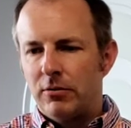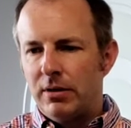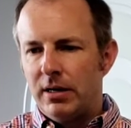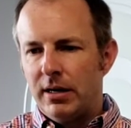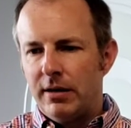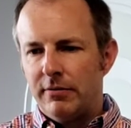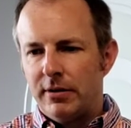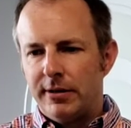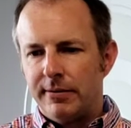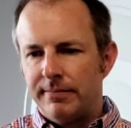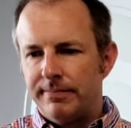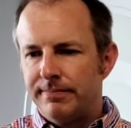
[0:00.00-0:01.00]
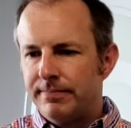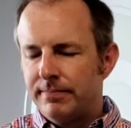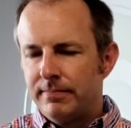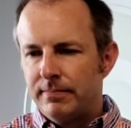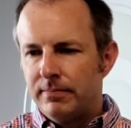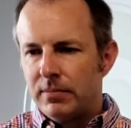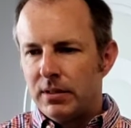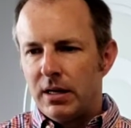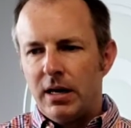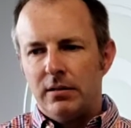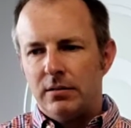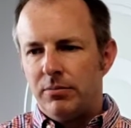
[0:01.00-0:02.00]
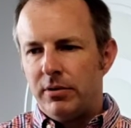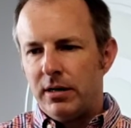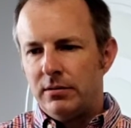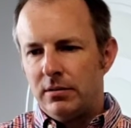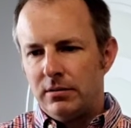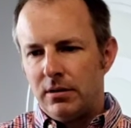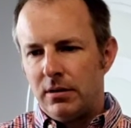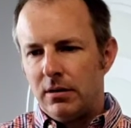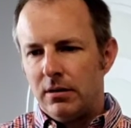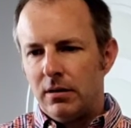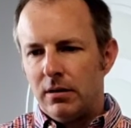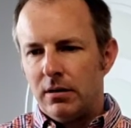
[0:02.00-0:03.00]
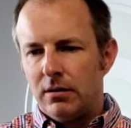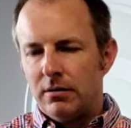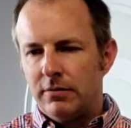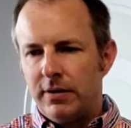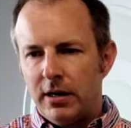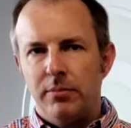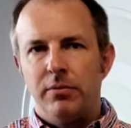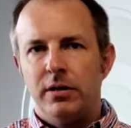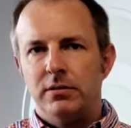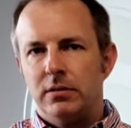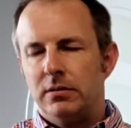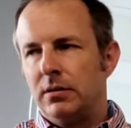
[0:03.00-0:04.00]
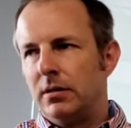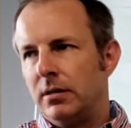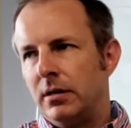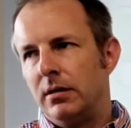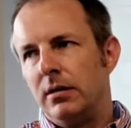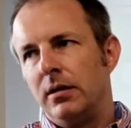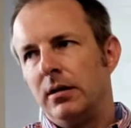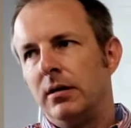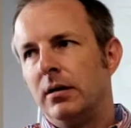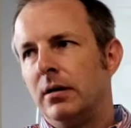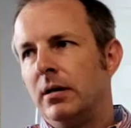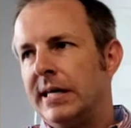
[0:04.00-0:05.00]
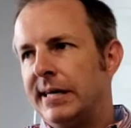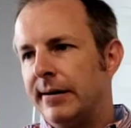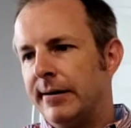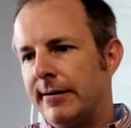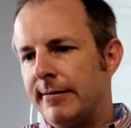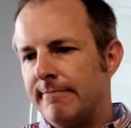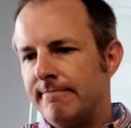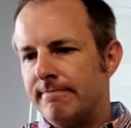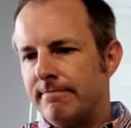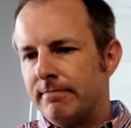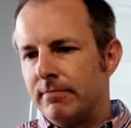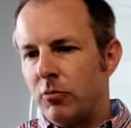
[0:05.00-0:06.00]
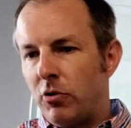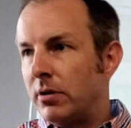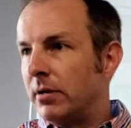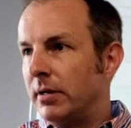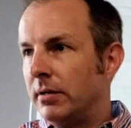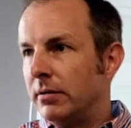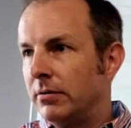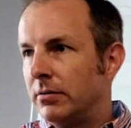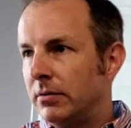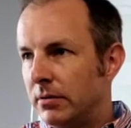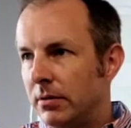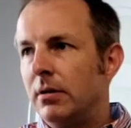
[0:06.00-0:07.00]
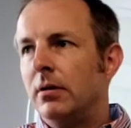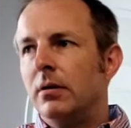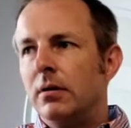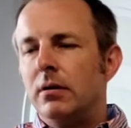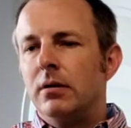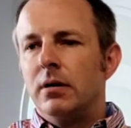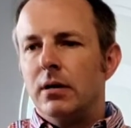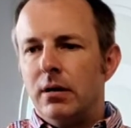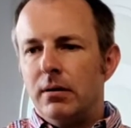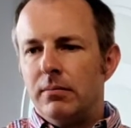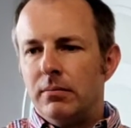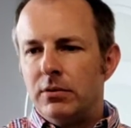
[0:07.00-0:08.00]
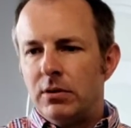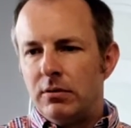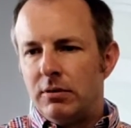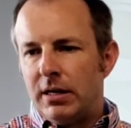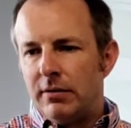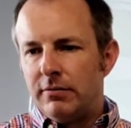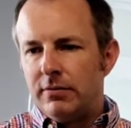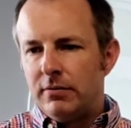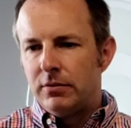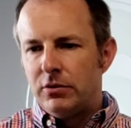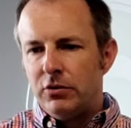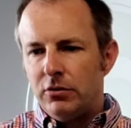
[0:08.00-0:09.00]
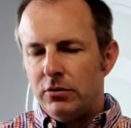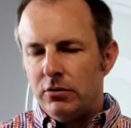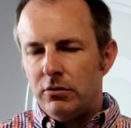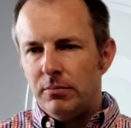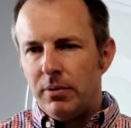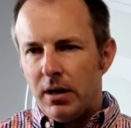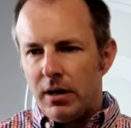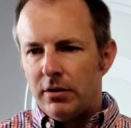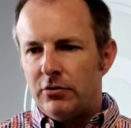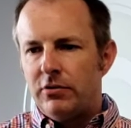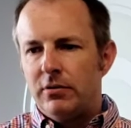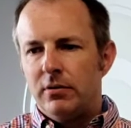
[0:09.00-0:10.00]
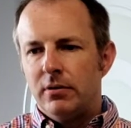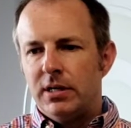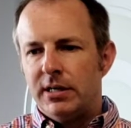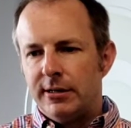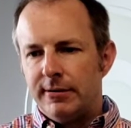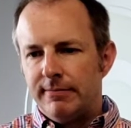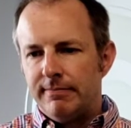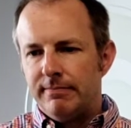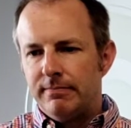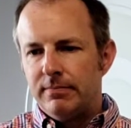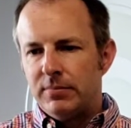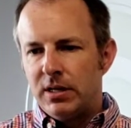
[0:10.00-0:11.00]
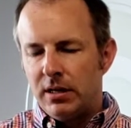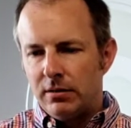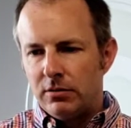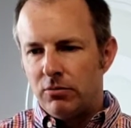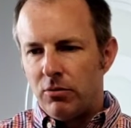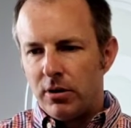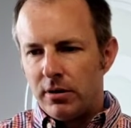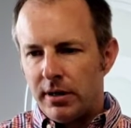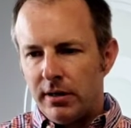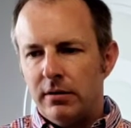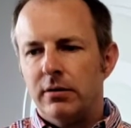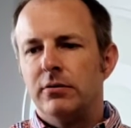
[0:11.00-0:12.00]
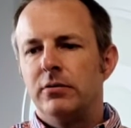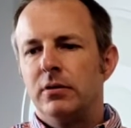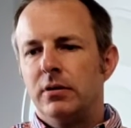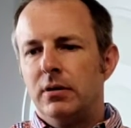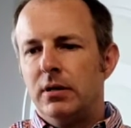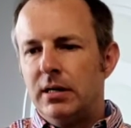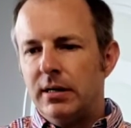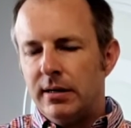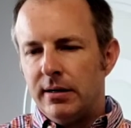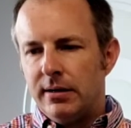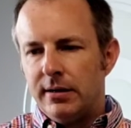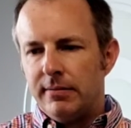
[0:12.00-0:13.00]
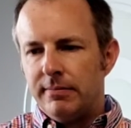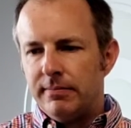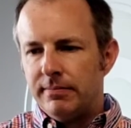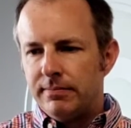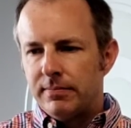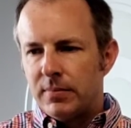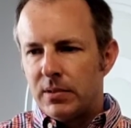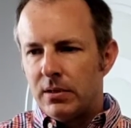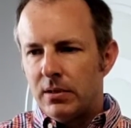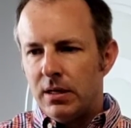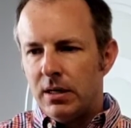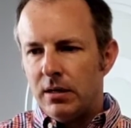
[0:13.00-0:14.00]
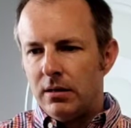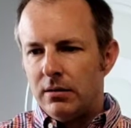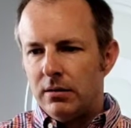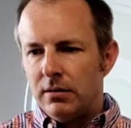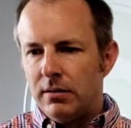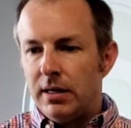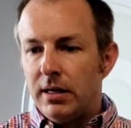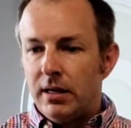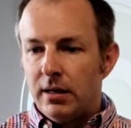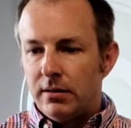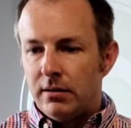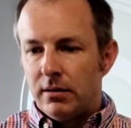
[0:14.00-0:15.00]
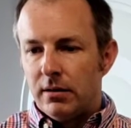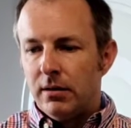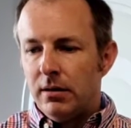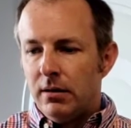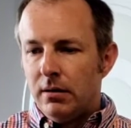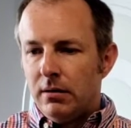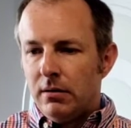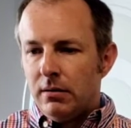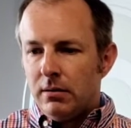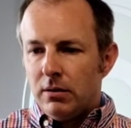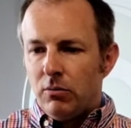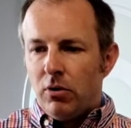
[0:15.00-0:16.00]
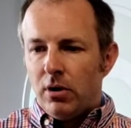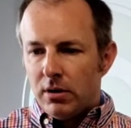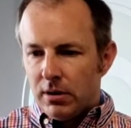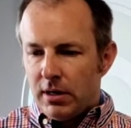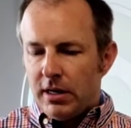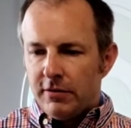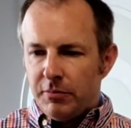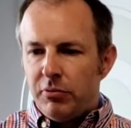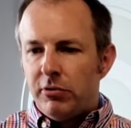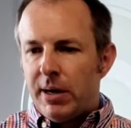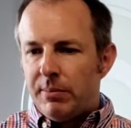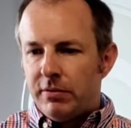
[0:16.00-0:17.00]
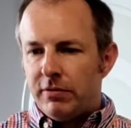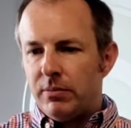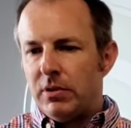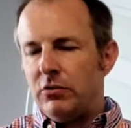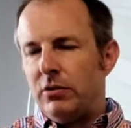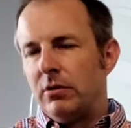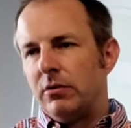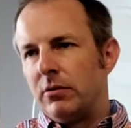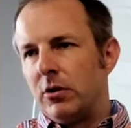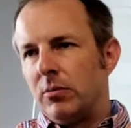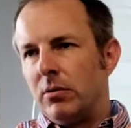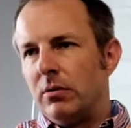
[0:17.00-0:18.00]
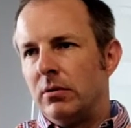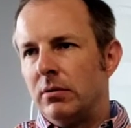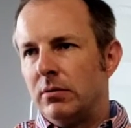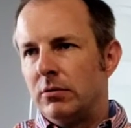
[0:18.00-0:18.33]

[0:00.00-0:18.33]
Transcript: So we have the gas appliances are fireplaces, and then the water heaters. So that we have 2 Bosch tankless water heaters, and they get the water kind of prepped from the geothermal.